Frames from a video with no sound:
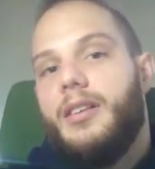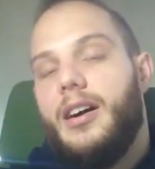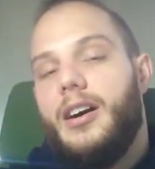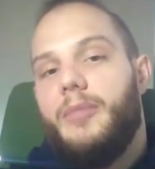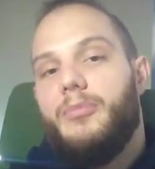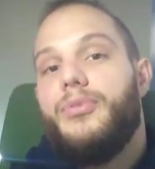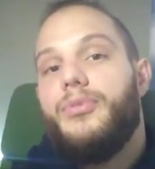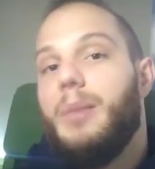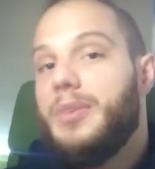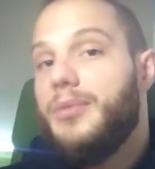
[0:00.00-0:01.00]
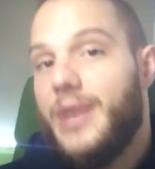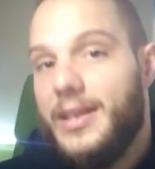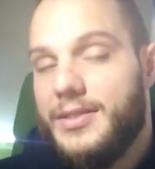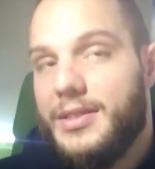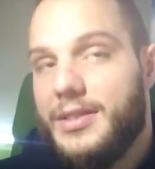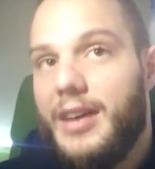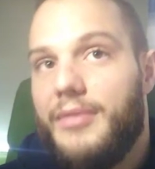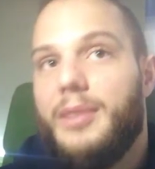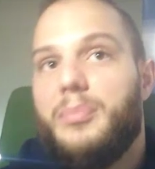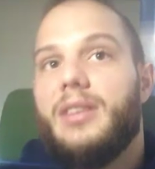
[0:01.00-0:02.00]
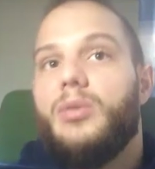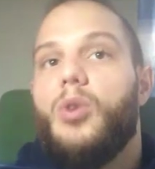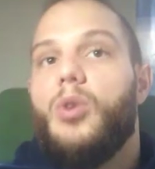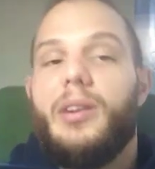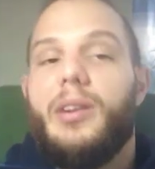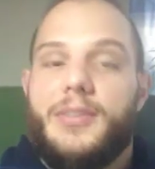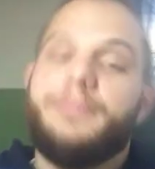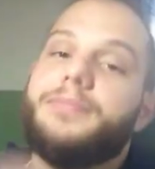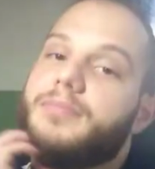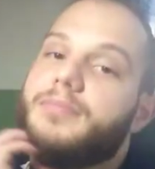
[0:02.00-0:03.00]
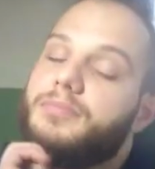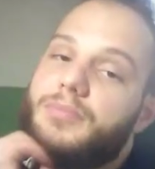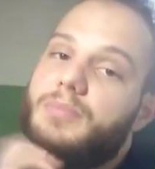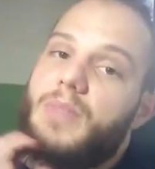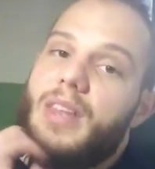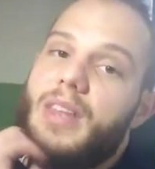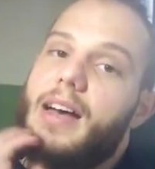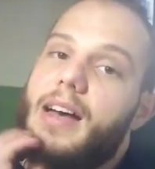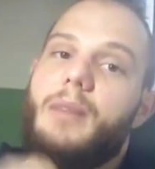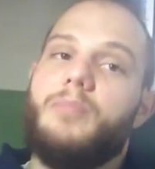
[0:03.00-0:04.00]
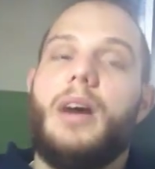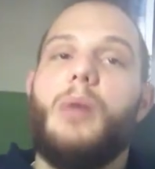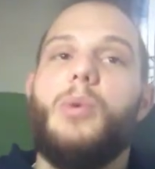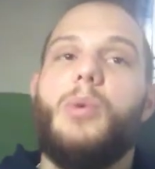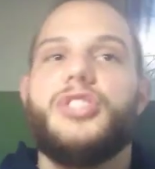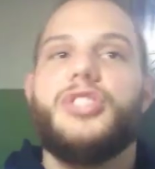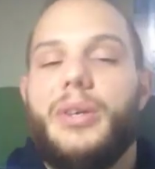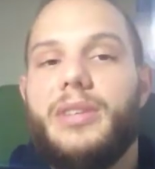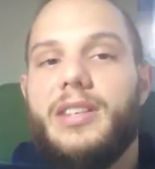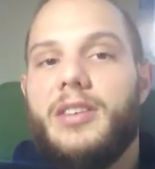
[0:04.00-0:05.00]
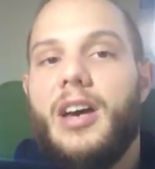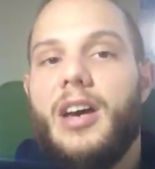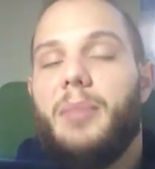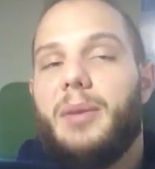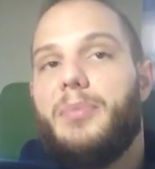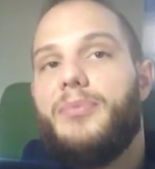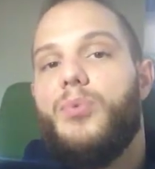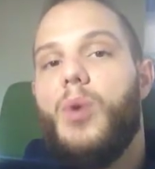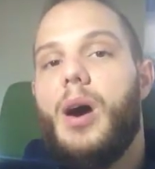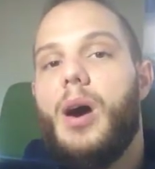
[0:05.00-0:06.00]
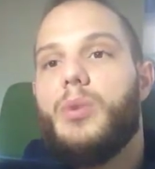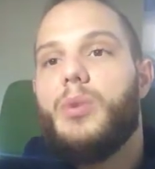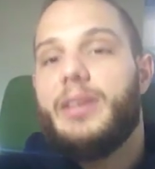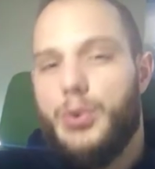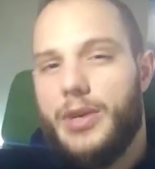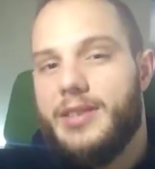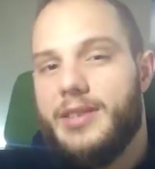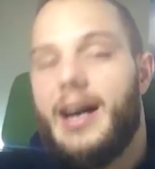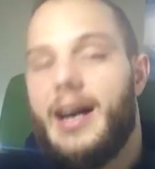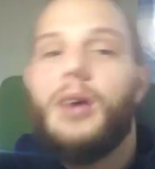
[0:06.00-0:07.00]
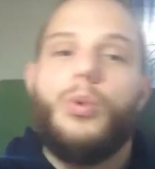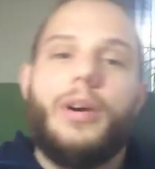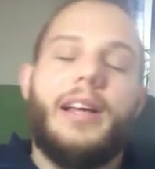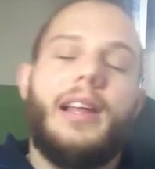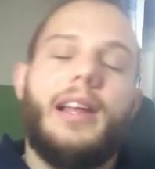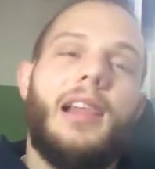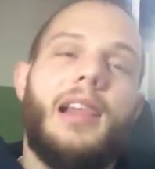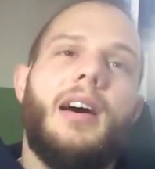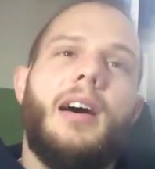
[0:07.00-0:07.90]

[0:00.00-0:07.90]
flip the face, flip the normals. I will show you this, but before I will do this, I will